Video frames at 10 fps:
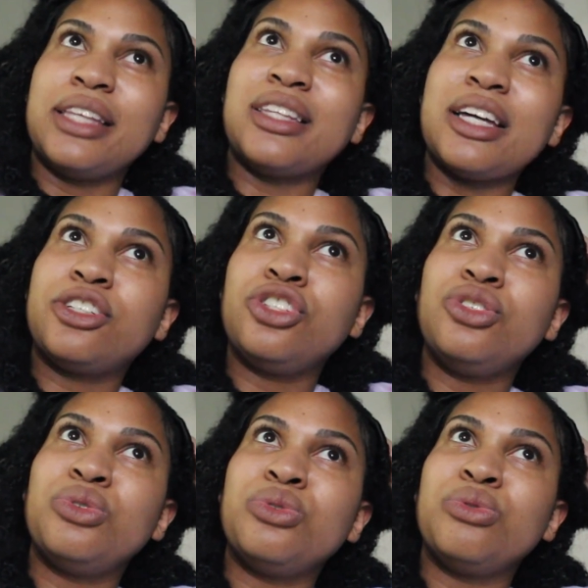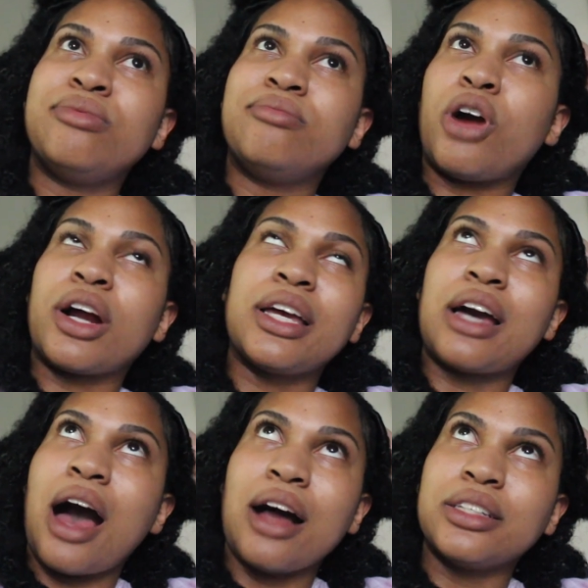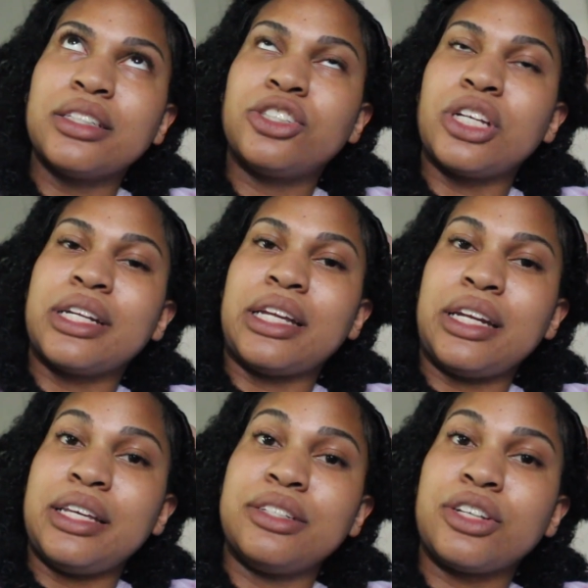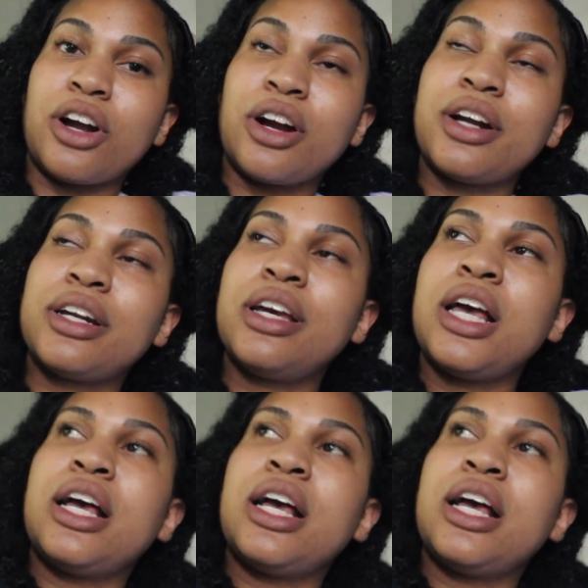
unless you are in college and can intern.